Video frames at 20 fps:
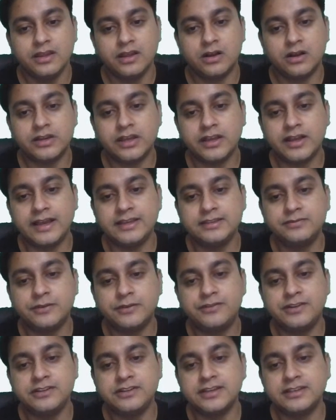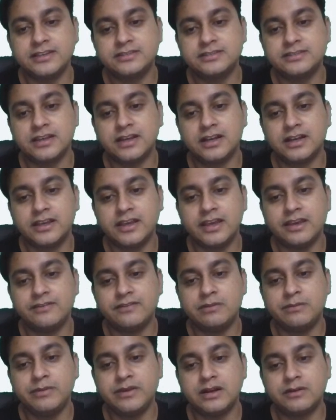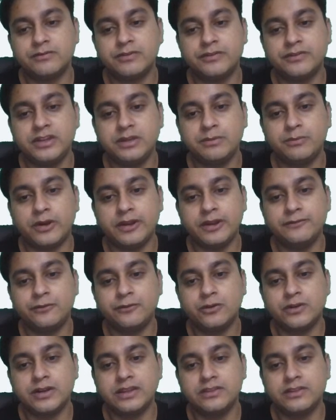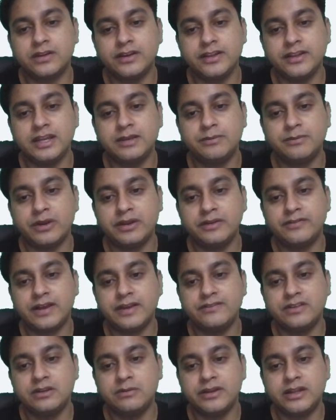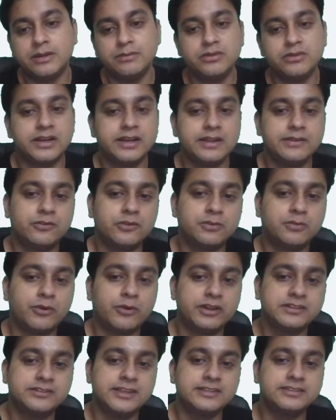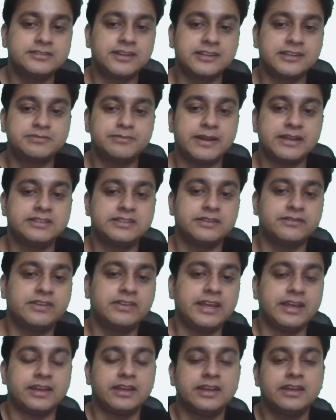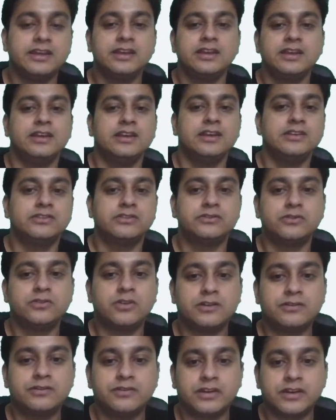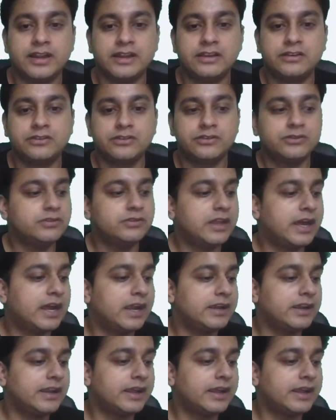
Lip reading: Okay, guys, 56K will become 50.4 and 38.5 will become 34.6 respectively. Do not forget to do that.